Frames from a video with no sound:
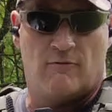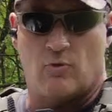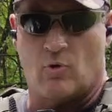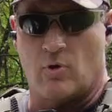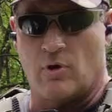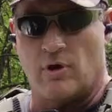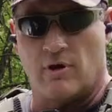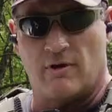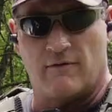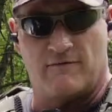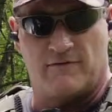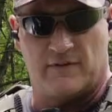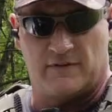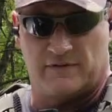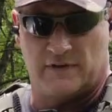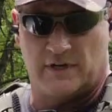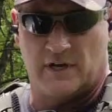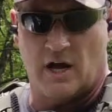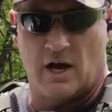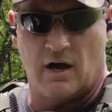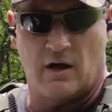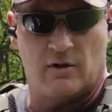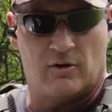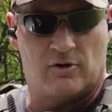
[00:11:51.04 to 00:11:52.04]

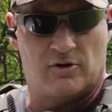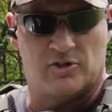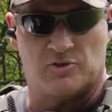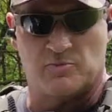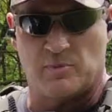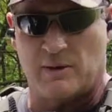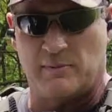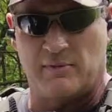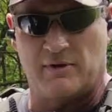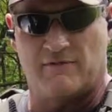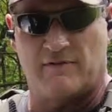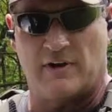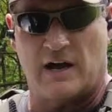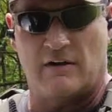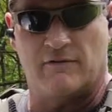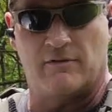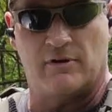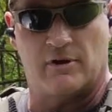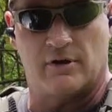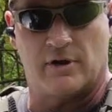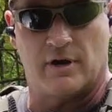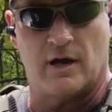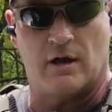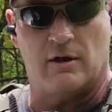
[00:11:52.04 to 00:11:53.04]
$450, maybe
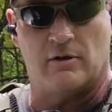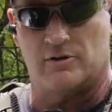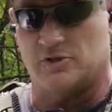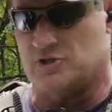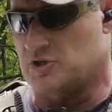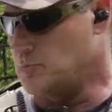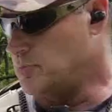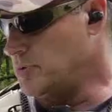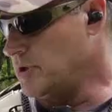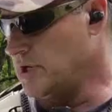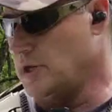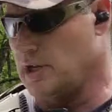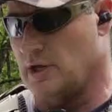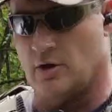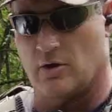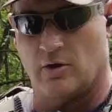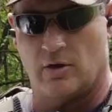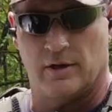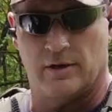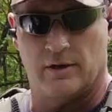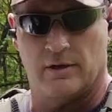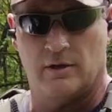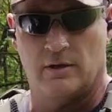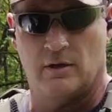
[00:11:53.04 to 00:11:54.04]
$500,
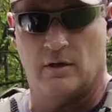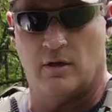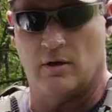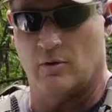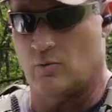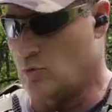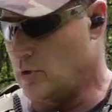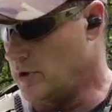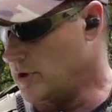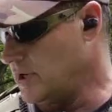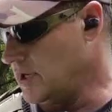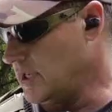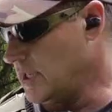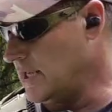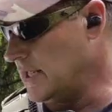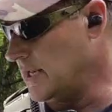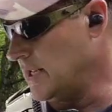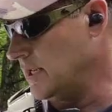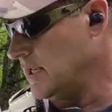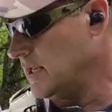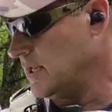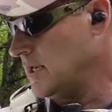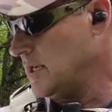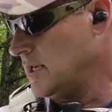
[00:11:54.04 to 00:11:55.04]
depending on, on where you
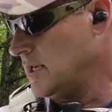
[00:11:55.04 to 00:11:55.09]
get it.